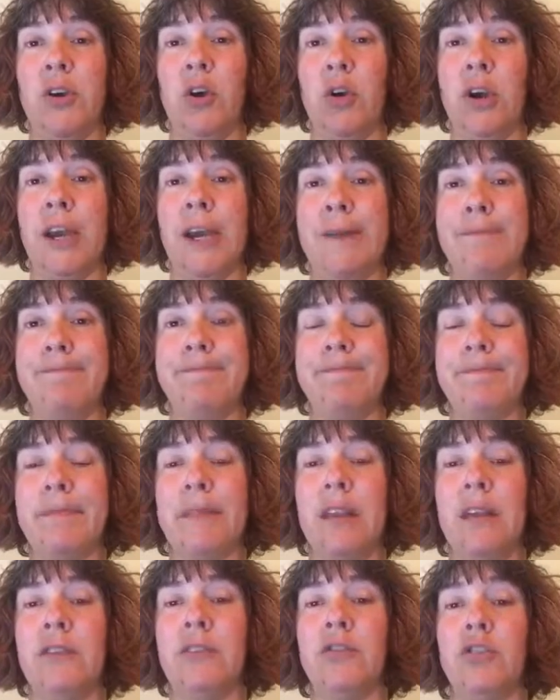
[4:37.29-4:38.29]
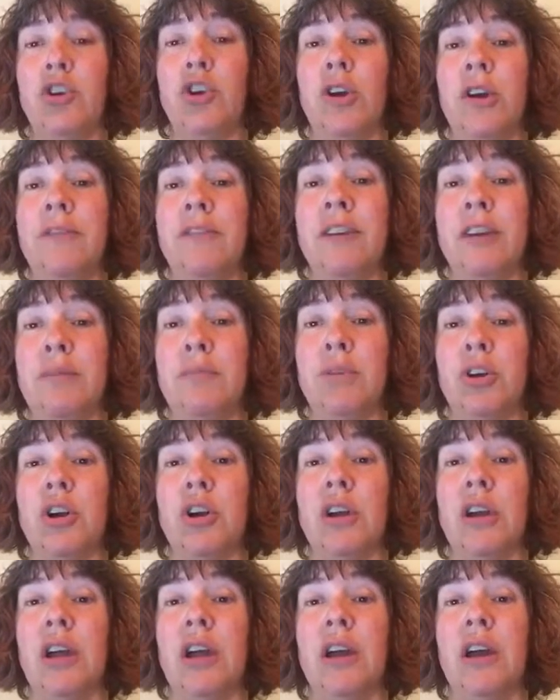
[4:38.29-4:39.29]
Okay, so you have a
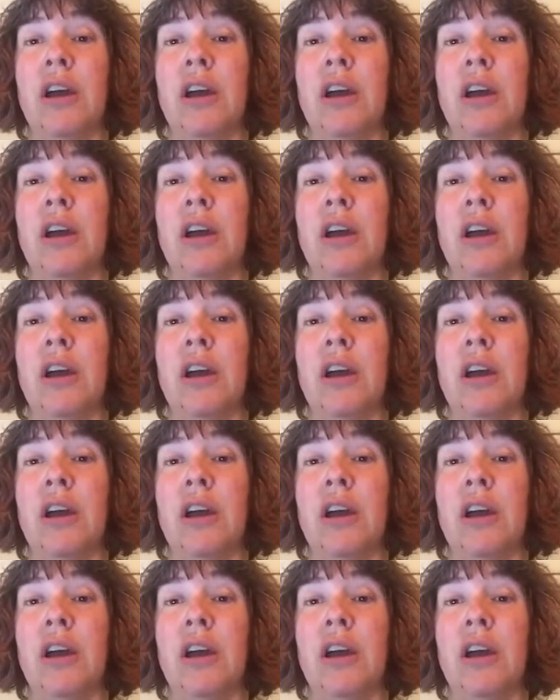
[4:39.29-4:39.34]
number